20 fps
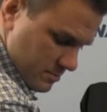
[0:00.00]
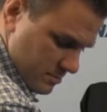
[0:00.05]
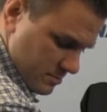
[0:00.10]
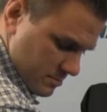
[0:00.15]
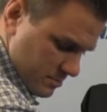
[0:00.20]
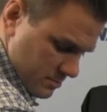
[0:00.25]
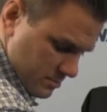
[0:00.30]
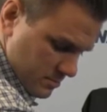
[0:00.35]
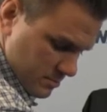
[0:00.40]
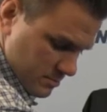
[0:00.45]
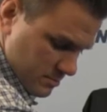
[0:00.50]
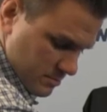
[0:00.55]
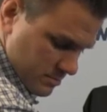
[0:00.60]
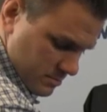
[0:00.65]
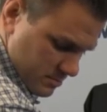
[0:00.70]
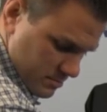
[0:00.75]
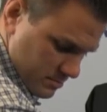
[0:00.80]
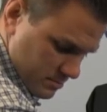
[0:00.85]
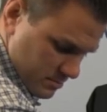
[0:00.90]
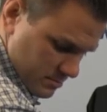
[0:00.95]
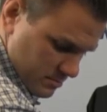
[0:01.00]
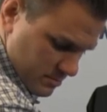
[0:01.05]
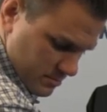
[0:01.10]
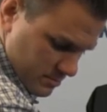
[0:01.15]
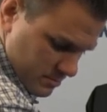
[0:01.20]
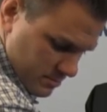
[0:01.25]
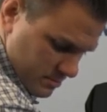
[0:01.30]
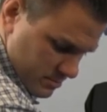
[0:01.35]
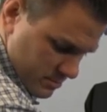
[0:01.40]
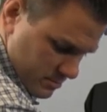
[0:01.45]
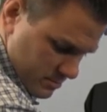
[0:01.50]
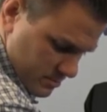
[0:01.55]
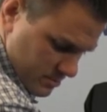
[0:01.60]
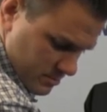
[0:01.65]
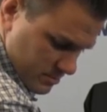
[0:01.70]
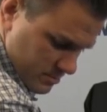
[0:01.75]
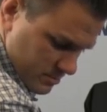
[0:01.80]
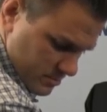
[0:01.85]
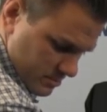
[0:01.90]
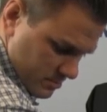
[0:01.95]

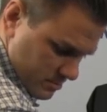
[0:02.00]
No one is speaking in this clip.